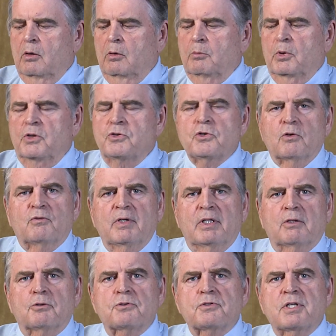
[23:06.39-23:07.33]
Put your
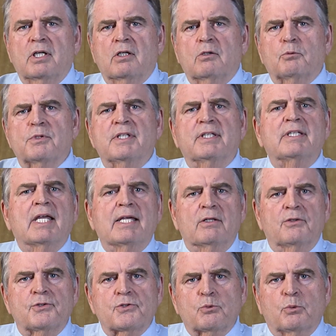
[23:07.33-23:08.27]
fingers here where the
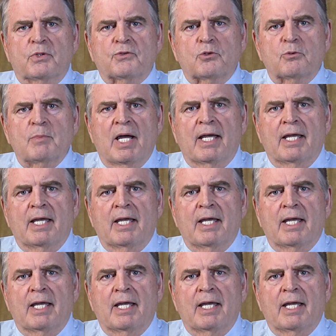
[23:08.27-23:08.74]
nails went through my